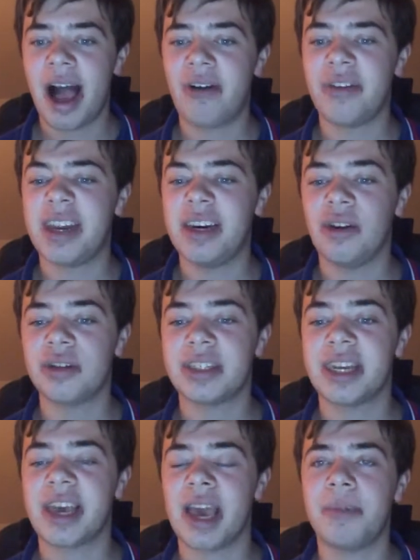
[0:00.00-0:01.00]
However, they
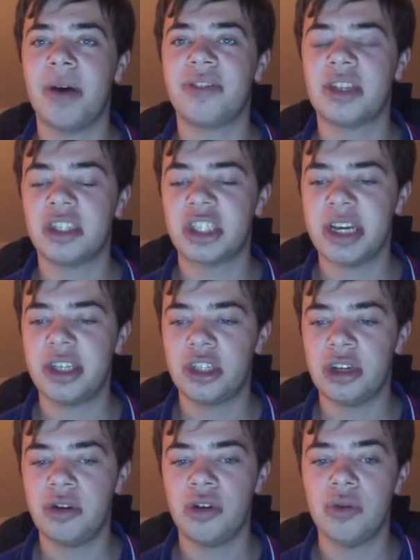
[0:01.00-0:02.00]
lost the game after
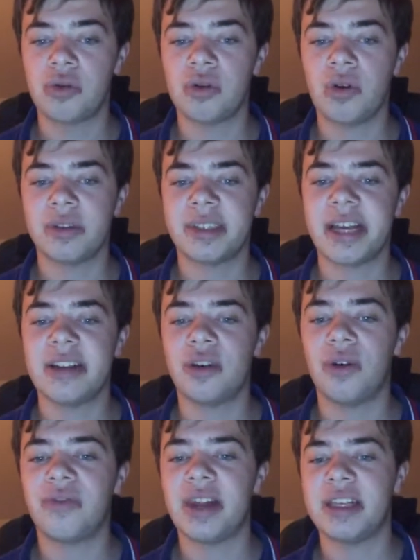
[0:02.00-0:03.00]
Jeju, who got
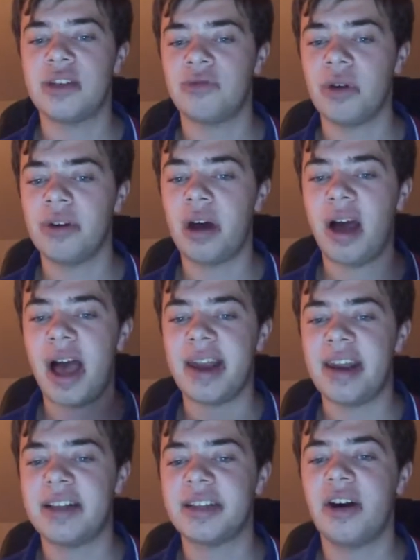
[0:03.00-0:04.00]
sent off later on,
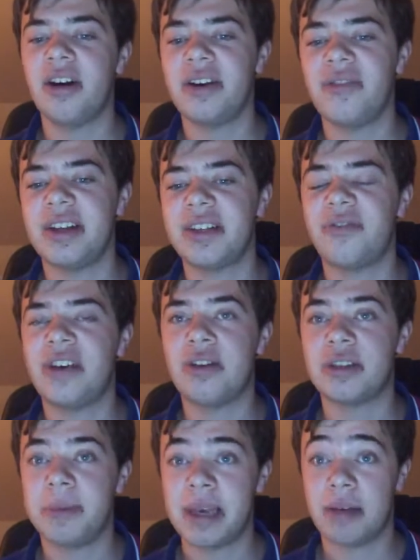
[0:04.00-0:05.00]
and their tied defence
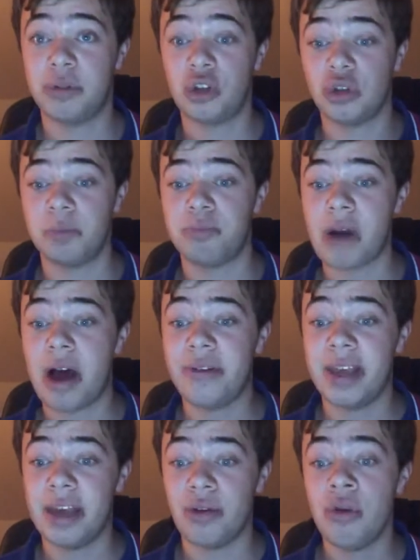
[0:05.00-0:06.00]
failed to pick up Josh
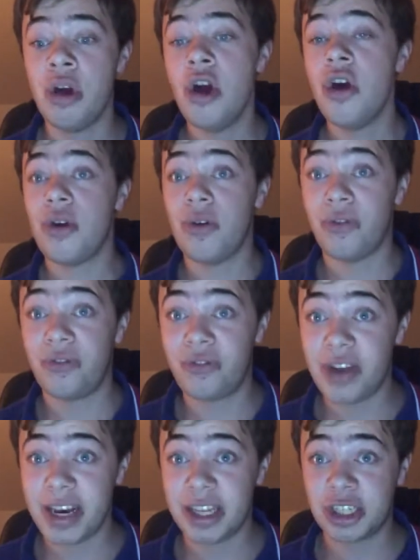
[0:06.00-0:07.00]
Brownhill, who
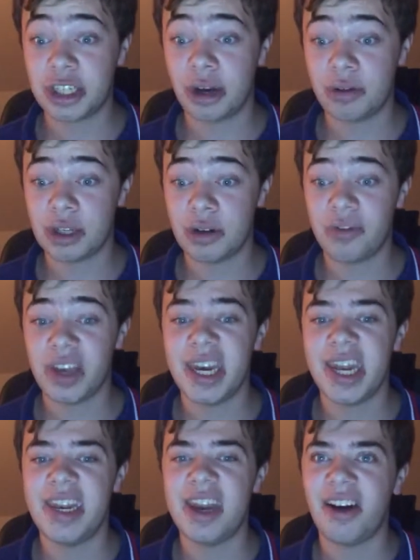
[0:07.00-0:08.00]
finished Charlton off
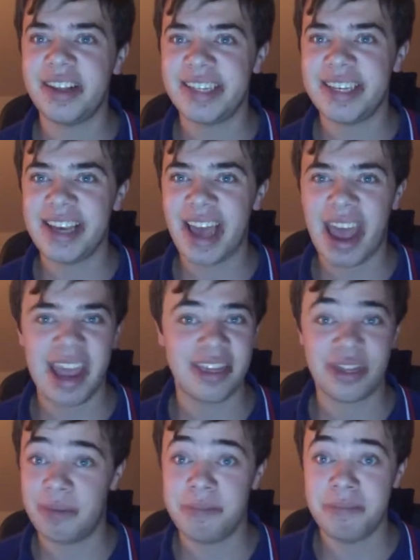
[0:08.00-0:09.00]
in the
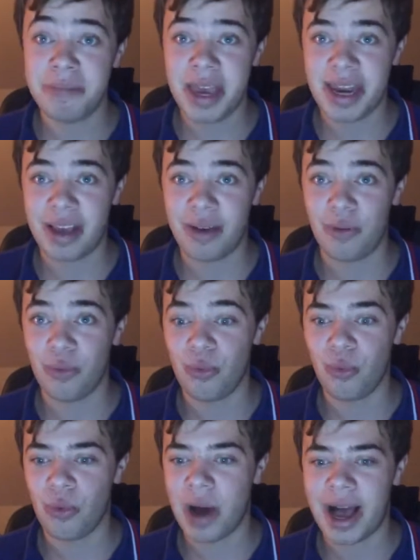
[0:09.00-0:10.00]
ninety-eighth minute.
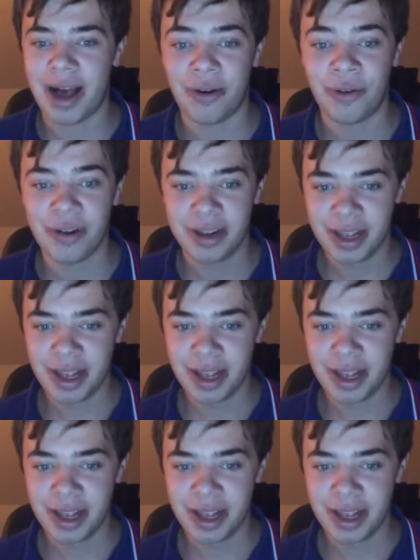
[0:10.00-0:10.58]
Wow.